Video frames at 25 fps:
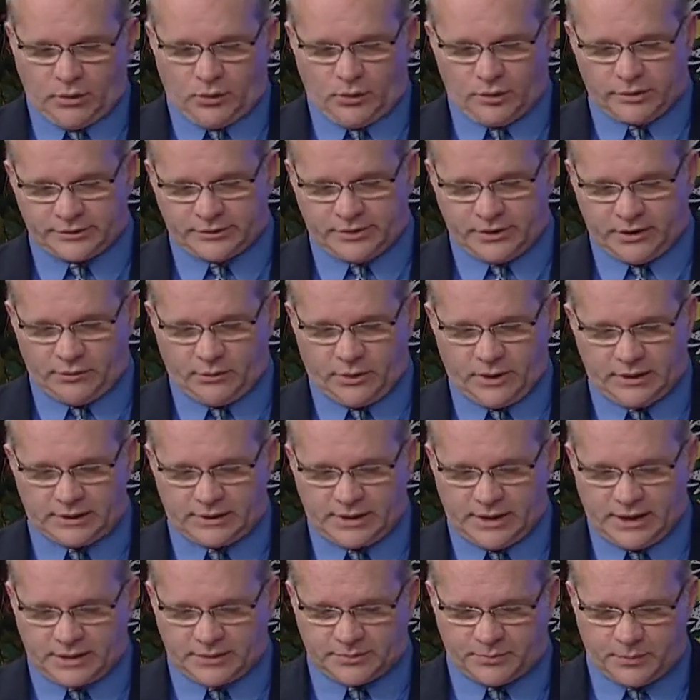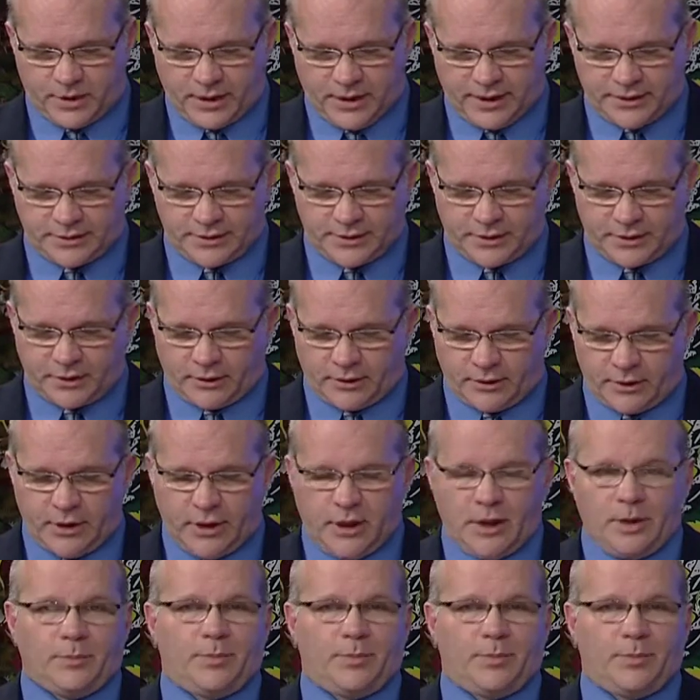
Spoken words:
we'll see what takes place here.